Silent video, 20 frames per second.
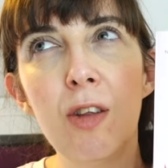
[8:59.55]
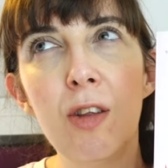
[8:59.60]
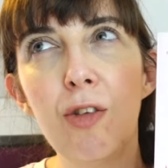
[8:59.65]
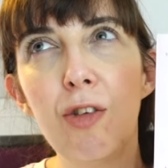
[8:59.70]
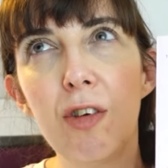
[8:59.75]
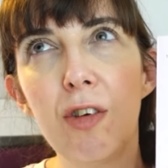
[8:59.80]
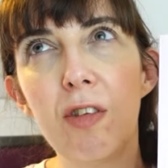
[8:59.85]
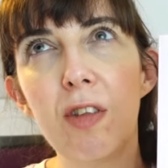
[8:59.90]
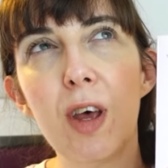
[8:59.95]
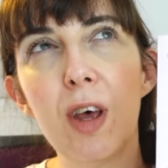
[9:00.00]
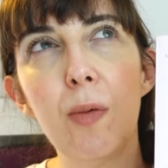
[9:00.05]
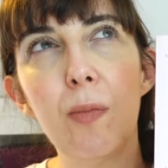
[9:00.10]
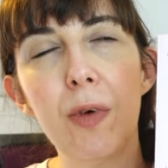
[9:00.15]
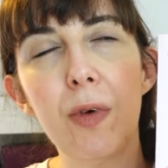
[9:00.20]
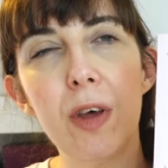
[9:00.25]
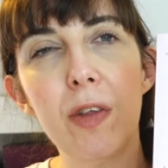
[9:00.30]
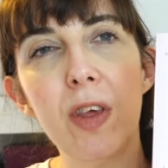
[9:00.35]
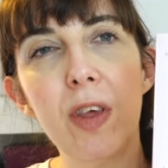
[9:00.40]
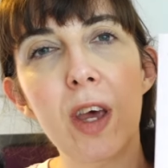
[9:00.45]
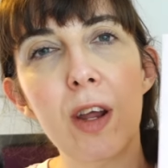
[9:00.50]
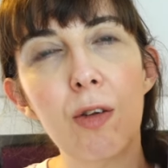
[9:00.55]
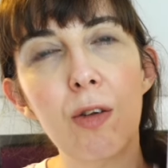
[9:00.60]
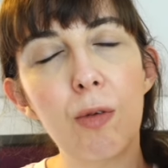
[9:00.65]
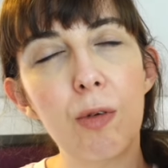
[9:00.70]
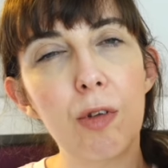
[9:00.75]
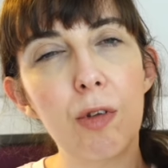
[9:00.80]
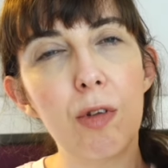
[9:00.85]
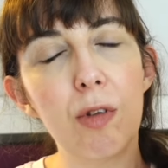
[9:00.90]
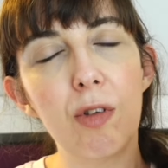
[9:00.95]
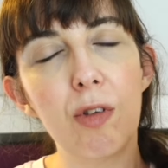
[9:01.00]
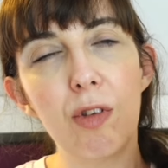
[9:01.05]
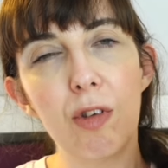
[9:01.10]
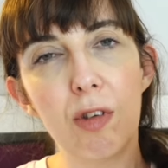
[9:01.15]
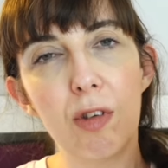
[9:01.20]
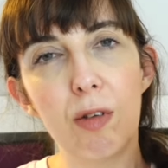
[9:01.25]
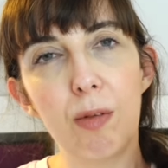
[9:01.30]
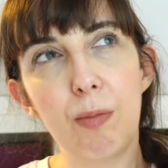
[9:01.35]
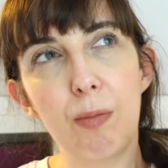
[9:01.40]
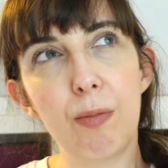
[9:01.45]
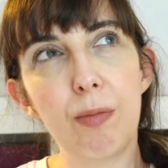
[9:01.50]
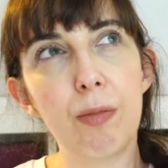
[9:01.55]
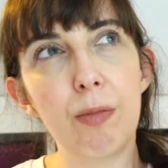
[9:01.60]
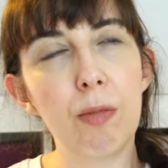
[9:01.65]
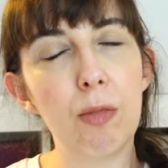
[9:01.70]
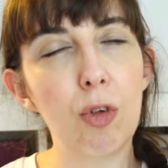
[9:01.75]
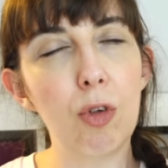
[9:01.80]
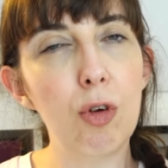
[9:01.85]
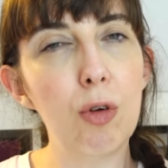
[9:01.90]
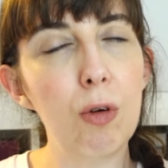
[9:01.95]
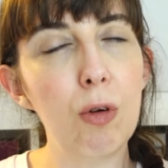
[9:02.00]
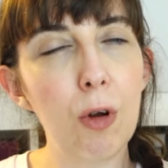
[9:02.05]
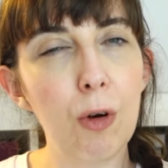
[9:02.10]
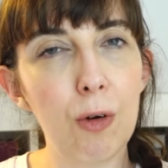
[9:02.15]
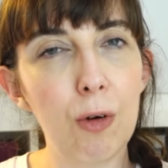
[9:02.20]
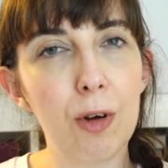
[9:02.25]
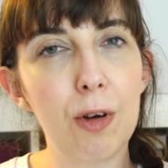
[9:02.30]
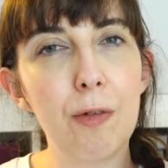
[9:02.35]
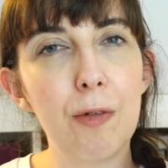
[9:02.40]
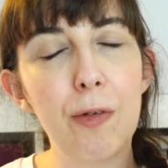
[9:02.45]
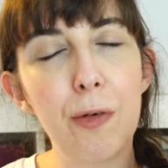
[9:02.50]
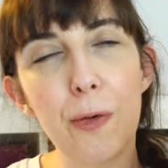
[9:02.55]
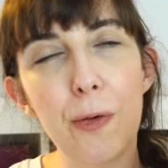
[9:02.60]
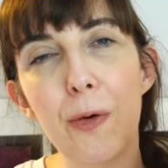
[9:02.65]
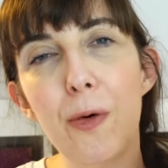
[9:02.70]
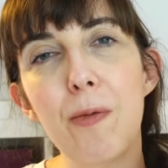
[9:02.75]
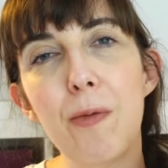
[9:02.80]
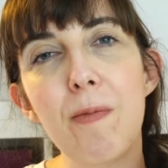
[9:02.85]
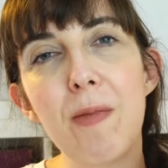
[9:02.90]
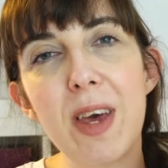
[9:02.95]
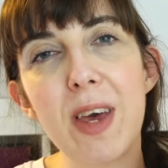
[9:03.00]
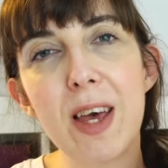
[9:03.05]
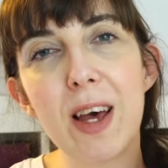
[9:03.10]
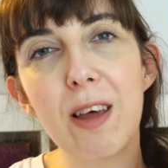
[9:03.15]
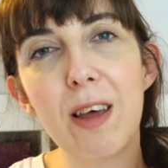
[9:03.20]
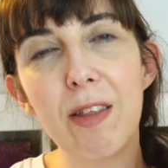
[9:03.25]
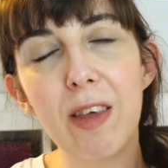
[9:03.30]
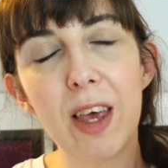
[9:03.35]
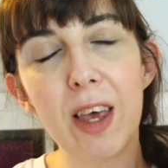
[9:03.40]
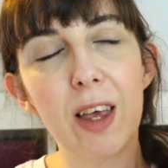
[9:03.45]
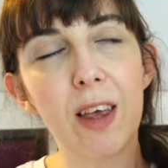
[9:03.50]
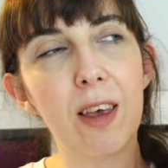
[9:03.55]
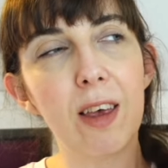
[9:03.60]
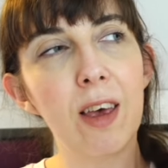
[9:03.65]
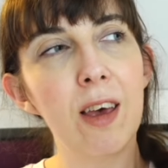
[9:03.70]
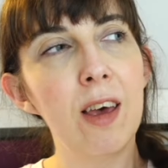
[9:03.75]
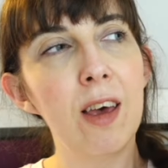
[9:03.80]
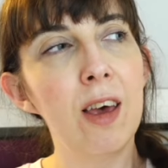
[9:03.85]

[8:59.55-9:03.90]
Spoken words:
Just that bit at the end was just too long for me, I think.